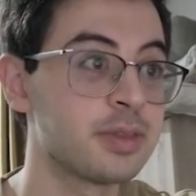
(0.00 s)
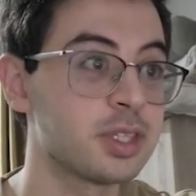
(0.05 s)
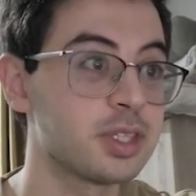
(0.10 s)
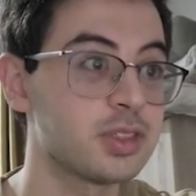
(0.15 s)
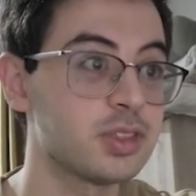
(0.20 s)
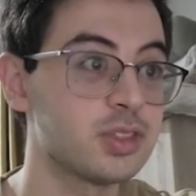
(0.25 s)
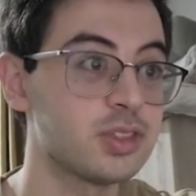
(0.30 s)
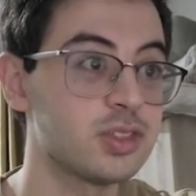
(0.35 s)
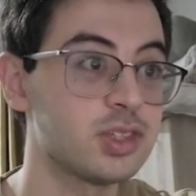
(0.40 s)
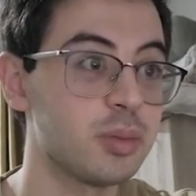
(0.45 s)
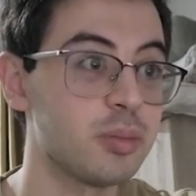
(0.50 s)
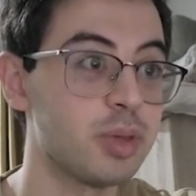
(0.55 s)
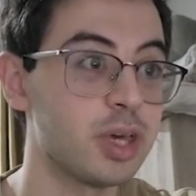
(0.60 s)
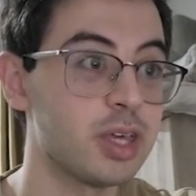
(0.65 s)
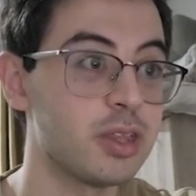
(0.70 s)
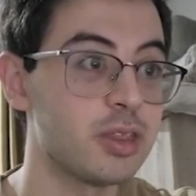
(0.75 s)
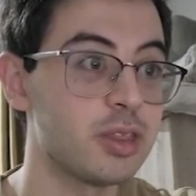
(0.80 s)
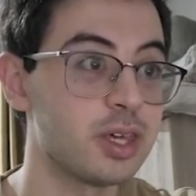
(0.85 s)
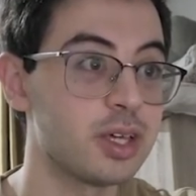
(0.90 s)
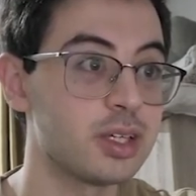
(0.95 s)
So this is a
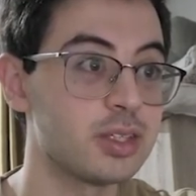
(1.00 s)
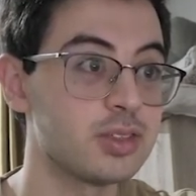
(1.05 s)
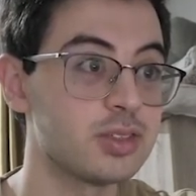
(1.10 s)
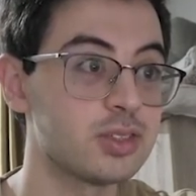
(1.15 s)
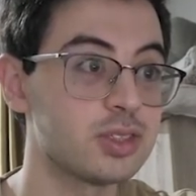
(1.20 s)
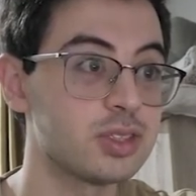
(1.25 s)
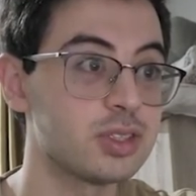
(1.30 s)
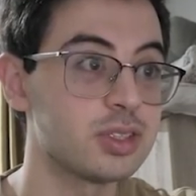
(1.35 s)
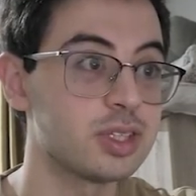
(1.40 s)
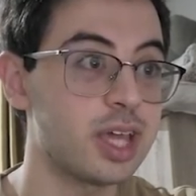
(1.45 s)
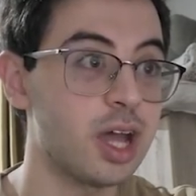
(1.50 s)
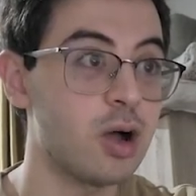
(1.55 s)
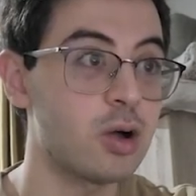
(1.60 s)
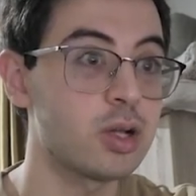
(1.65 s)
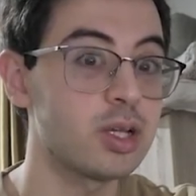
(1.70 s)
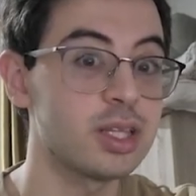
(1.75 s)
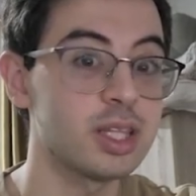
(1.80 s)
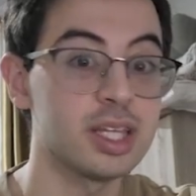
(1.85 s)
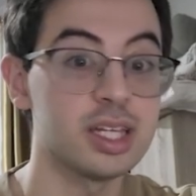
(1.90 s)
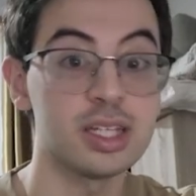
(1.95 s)
big thing. It's
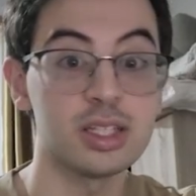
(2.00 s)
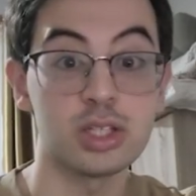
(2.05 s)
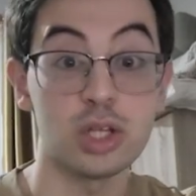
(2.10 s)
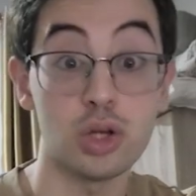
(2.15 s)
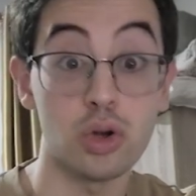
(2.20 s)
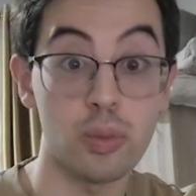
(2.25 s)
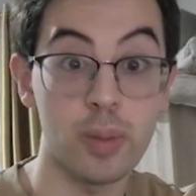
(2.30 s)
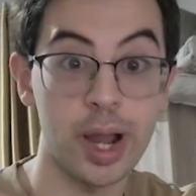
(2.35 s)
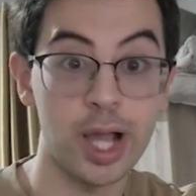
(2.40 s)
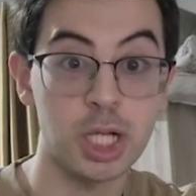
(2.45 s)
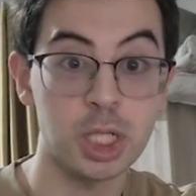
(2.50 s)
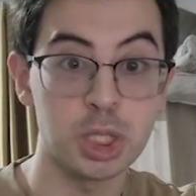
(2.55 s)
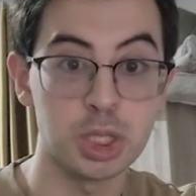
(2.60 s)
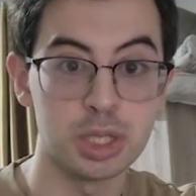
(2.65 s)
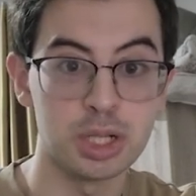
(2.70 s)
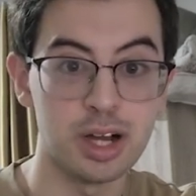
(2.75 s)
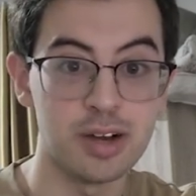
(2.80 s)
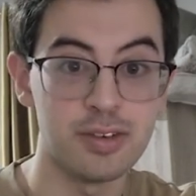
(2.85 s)
calculating the direction